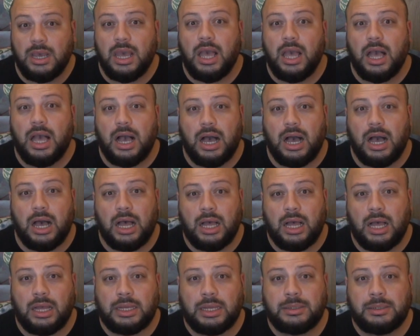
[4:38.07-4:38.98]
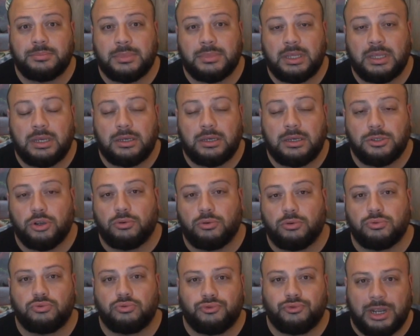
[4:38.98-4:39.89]
So
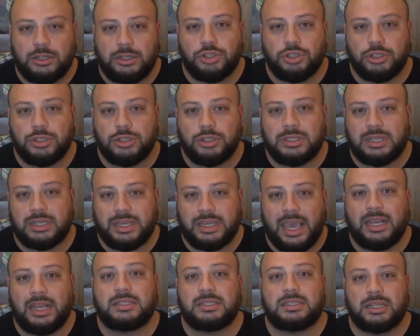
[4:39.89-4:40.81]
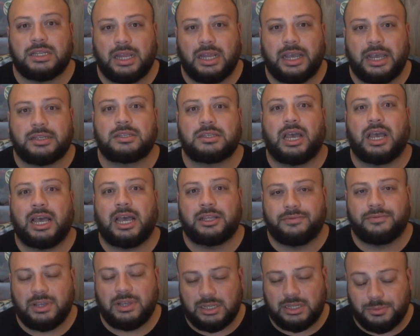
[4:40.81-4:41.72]
Rangers can't select out
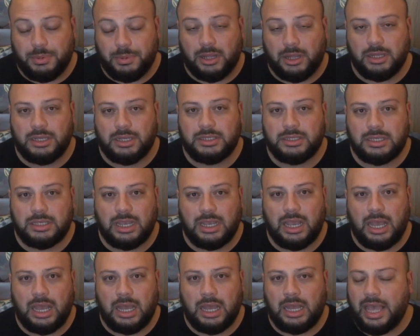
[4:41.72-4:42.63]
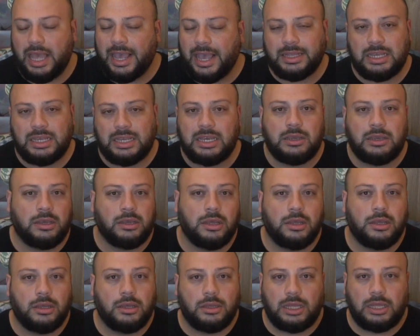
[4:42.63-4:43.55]
of their spell list any
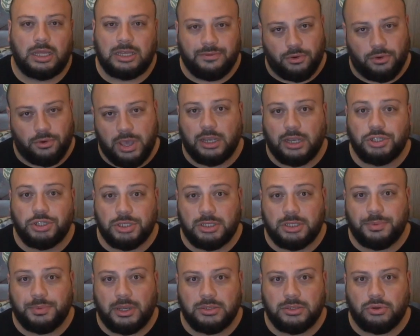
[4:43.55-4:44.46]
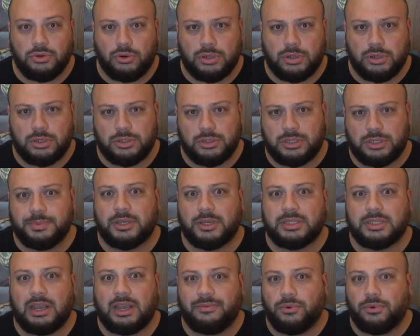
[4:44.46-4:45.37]
evocation spells or spells
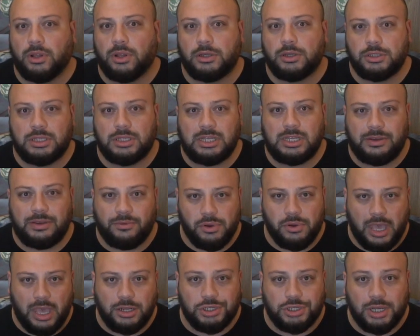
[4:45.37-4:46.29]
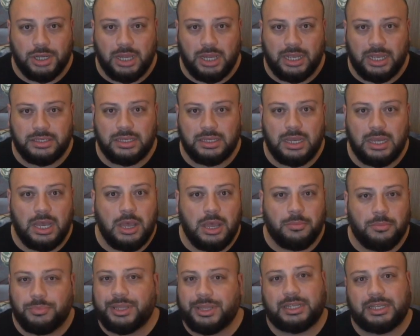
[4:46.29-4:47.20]
that fall under the evocation class,
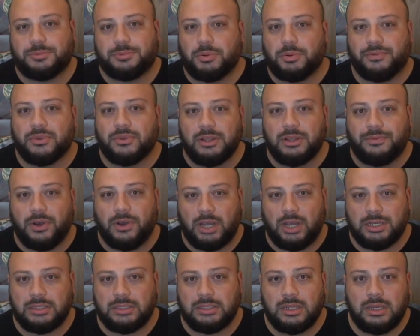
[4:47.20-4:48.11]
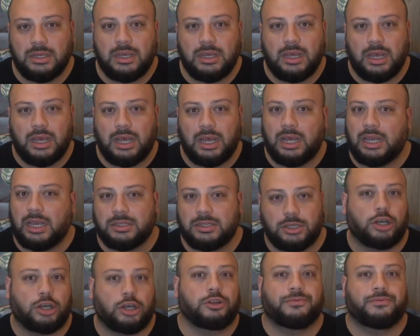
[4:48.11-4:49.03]
but that's perfectly fine. As
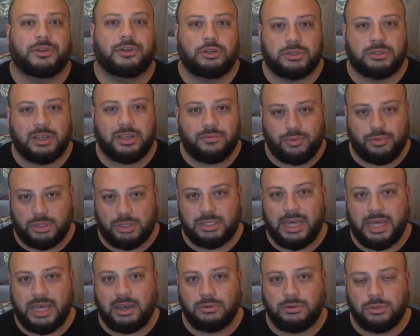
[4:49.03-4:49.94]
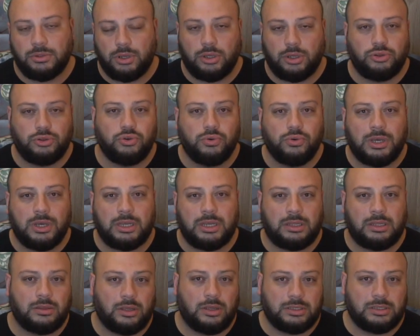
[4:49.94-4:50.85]
other videos have pointed out, you
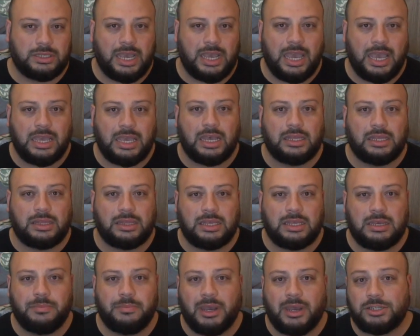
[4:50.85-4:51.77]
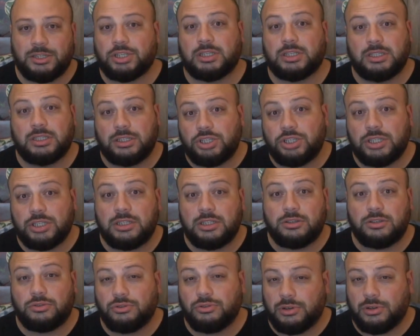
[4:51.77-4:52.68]
can take the magic initiate
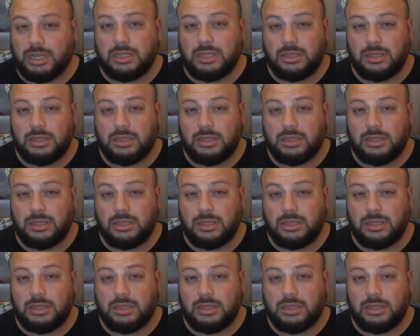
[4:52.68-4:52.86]
tree